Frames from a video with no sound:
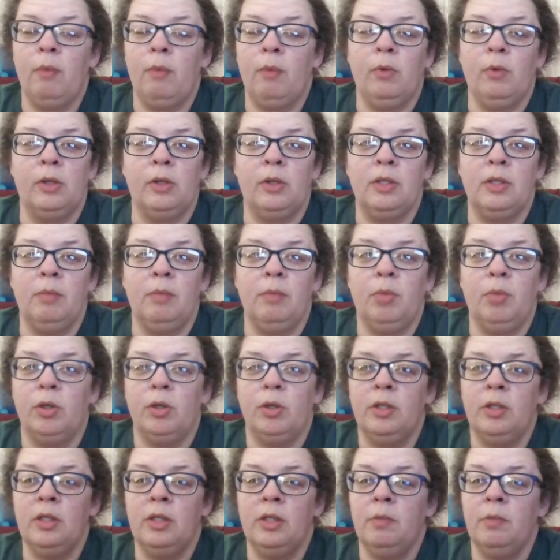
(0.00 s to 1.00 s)
want to say
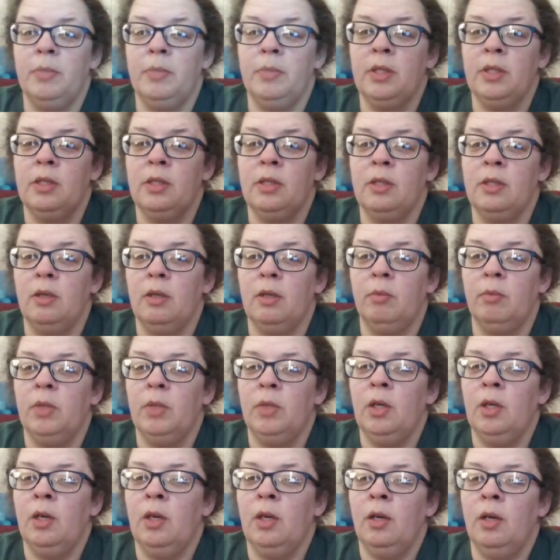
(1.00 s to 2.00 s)
participants,
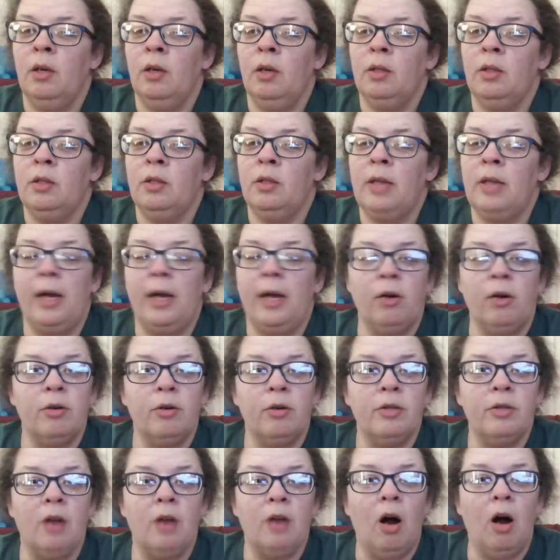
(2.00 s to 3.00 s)

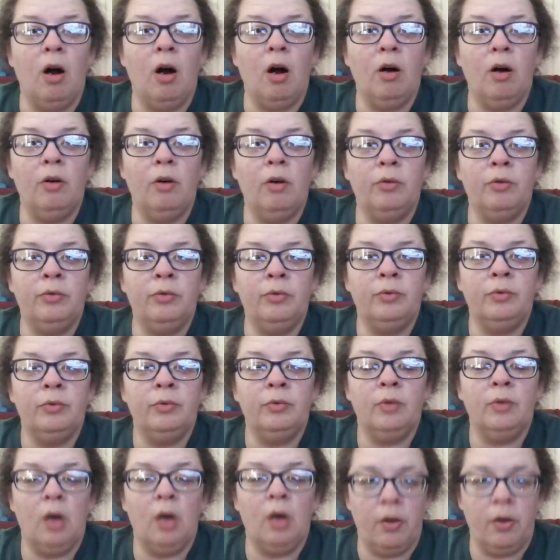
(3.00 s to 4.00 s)
takers of
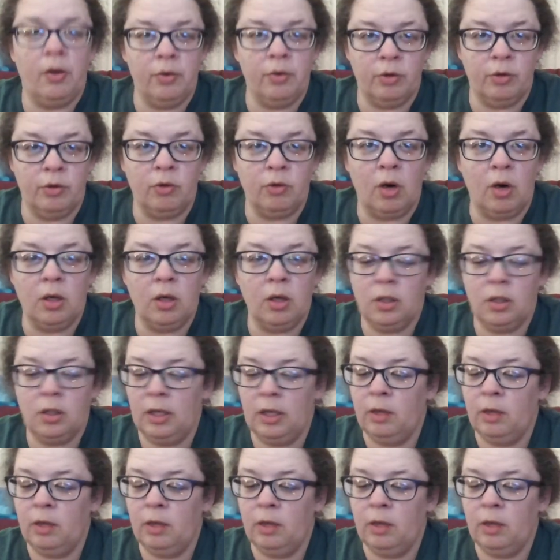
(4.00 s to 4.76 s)
other drugs.